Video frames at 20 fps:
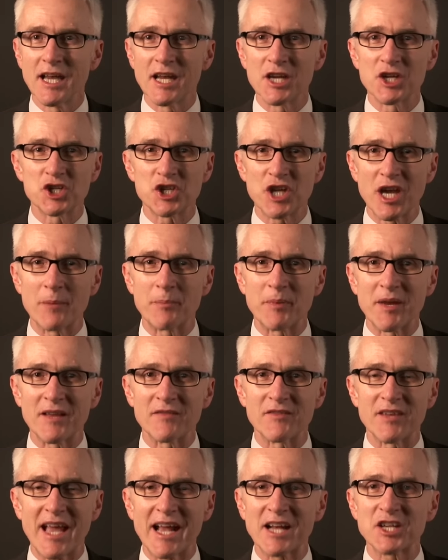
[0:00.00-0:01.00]
in shaping
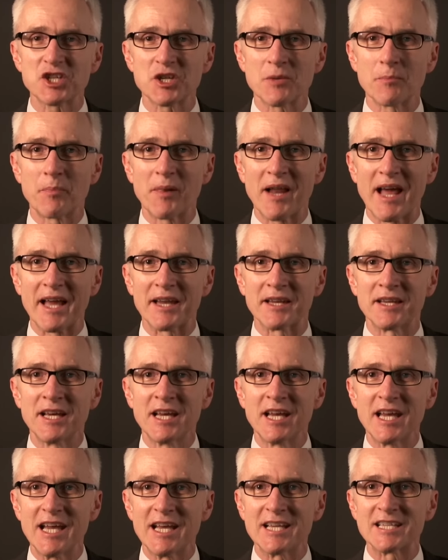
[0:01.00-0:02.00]
the action plan
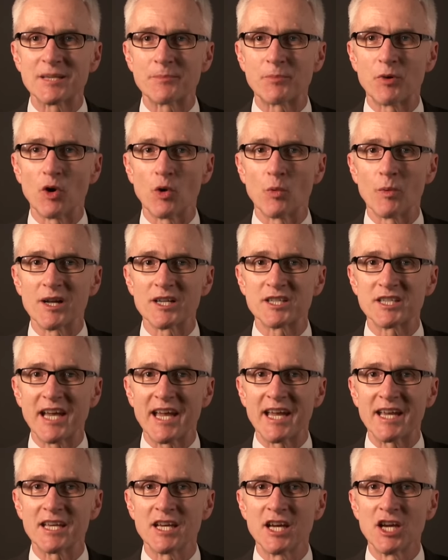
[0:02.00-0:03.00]
Interpol will
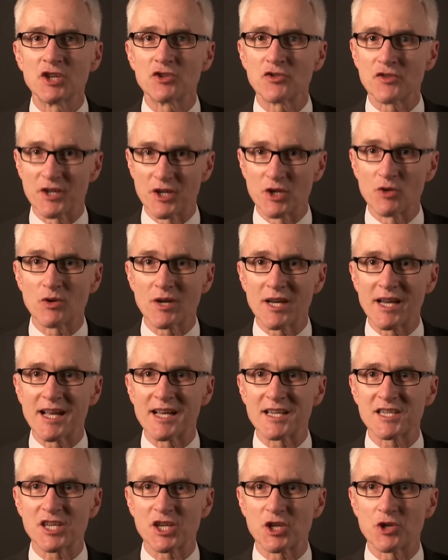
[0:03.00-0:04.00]
take to the
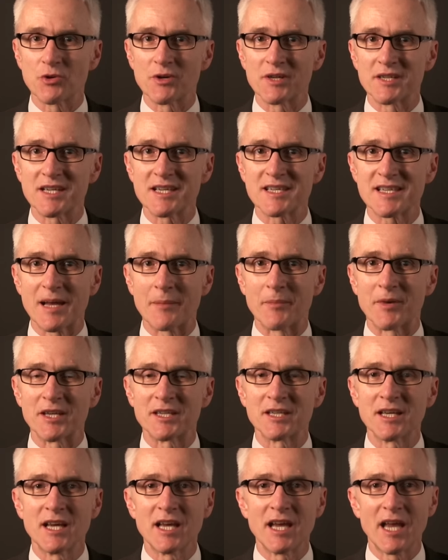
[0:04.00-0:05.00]
Nuclear Security Summit
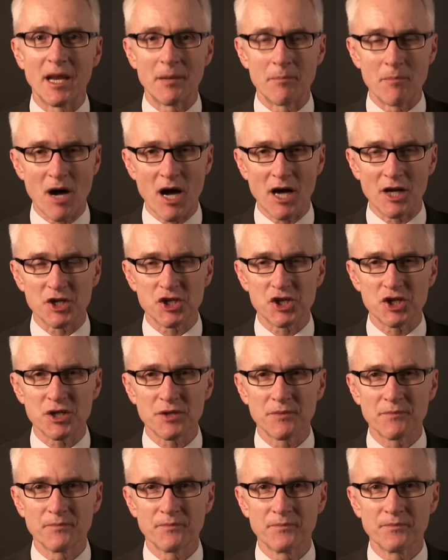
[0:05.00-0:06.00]
in March.
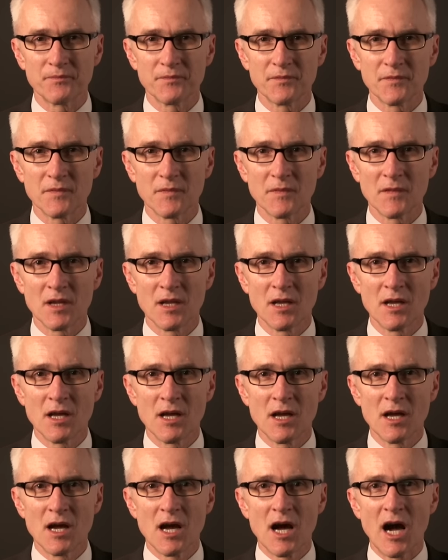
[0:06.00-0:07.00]

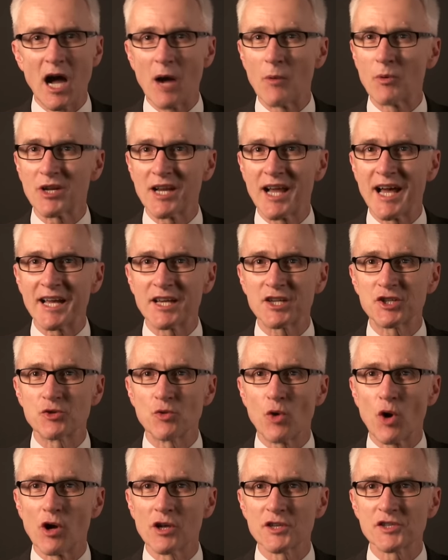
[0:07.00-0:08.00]
I would like to
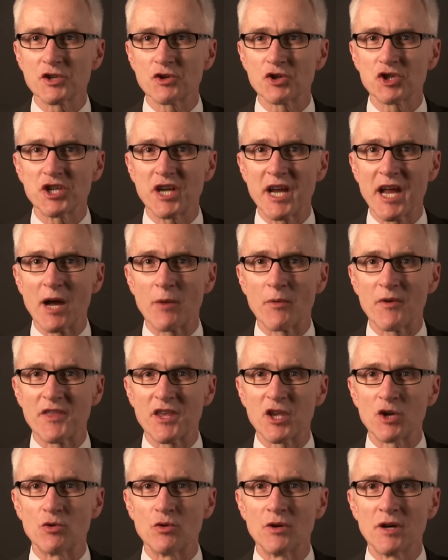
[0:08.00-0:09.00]
also share with
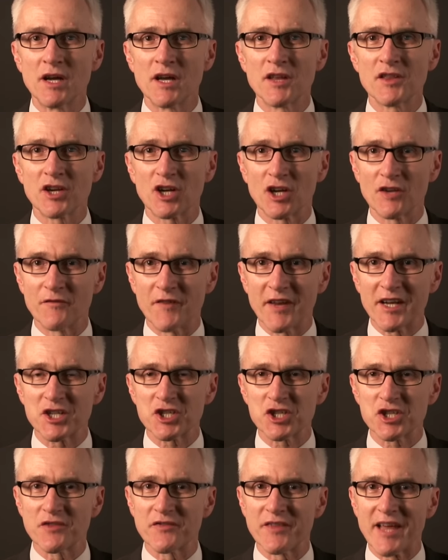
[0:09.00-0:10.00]
you the
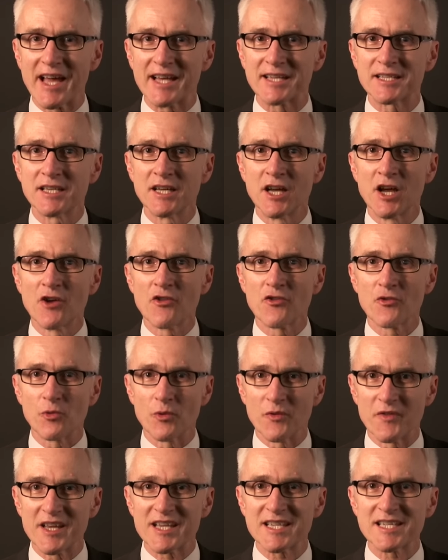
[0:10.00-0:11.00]
conviction that,
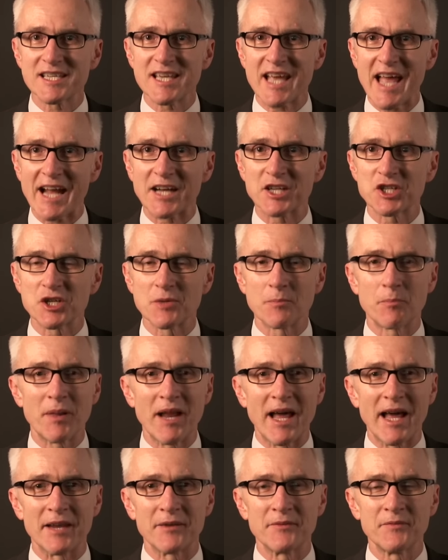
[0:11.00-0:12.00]
through this action
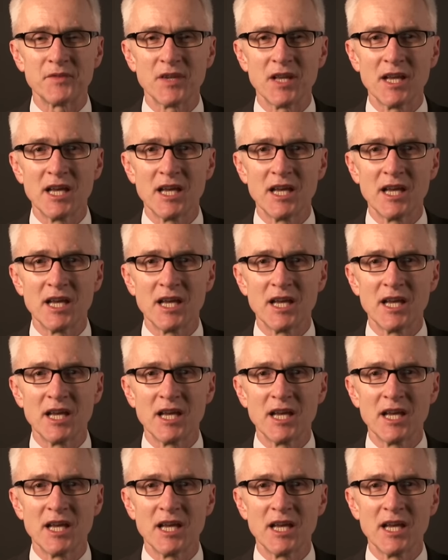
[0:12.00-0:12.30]
plan,